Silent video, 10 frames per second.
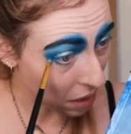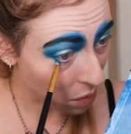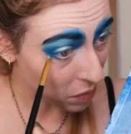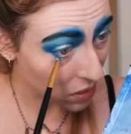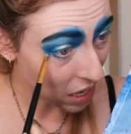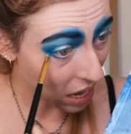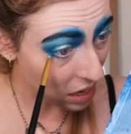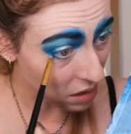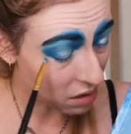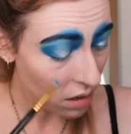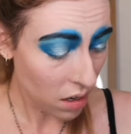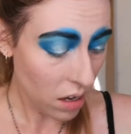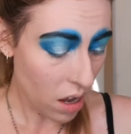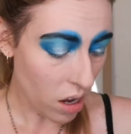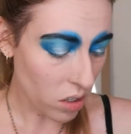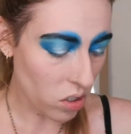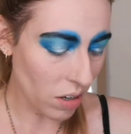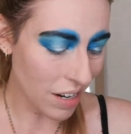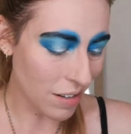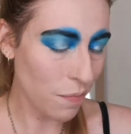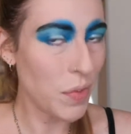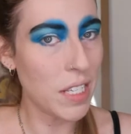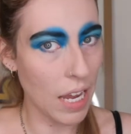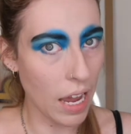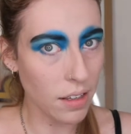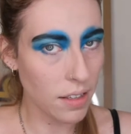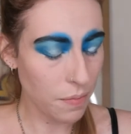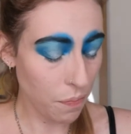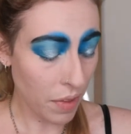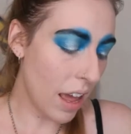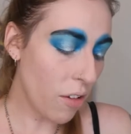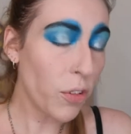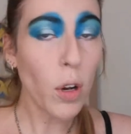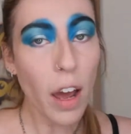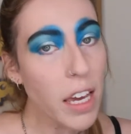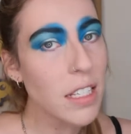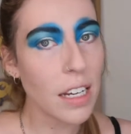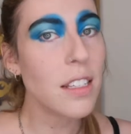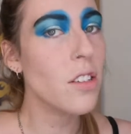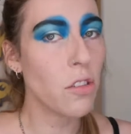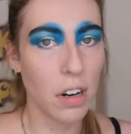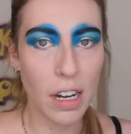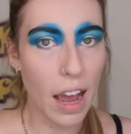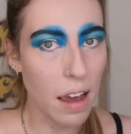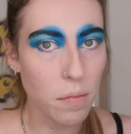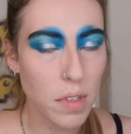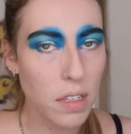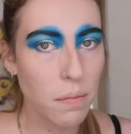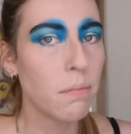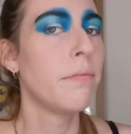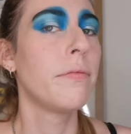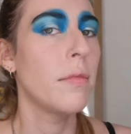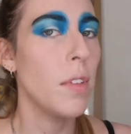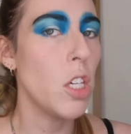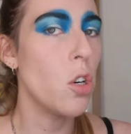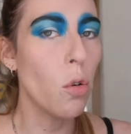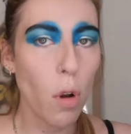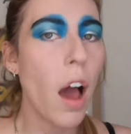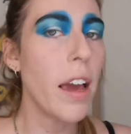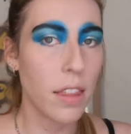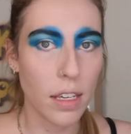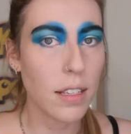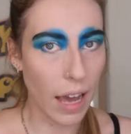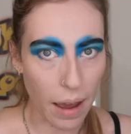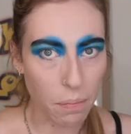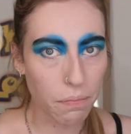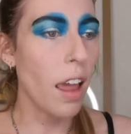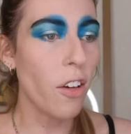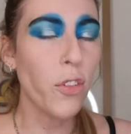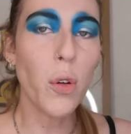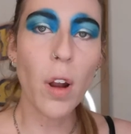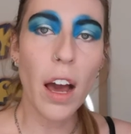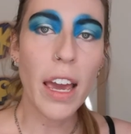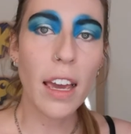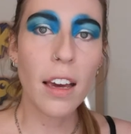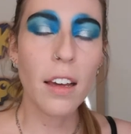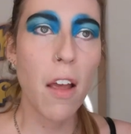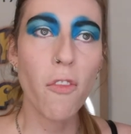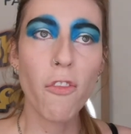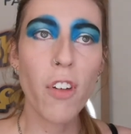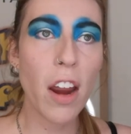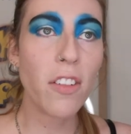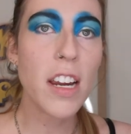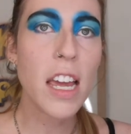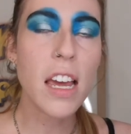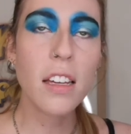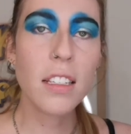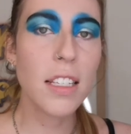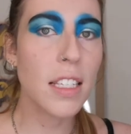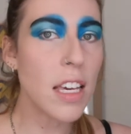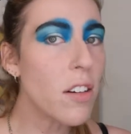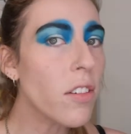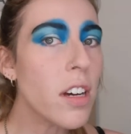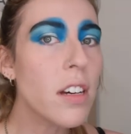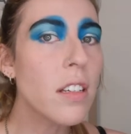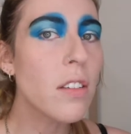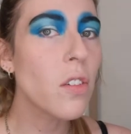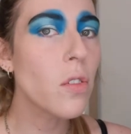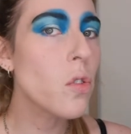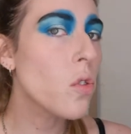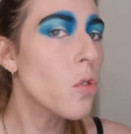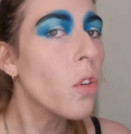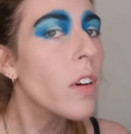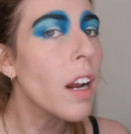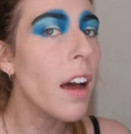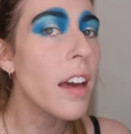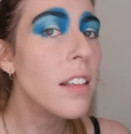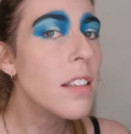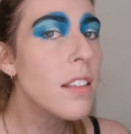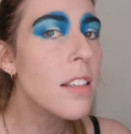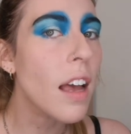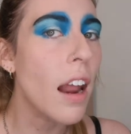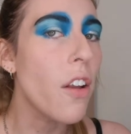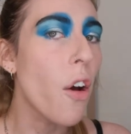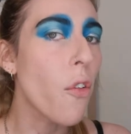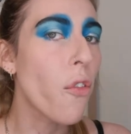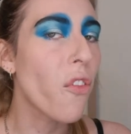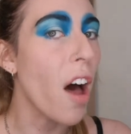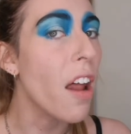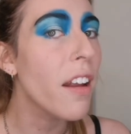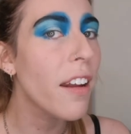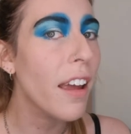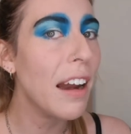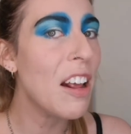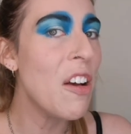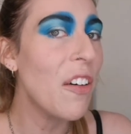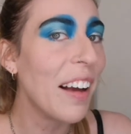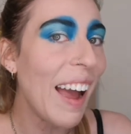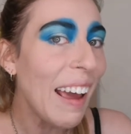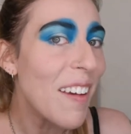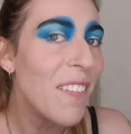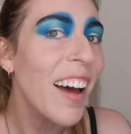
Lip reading: out of 10, a solid 6. If you like Assassin's Creed games, you'll like this game. If you like very serious storylines and no fun in your game,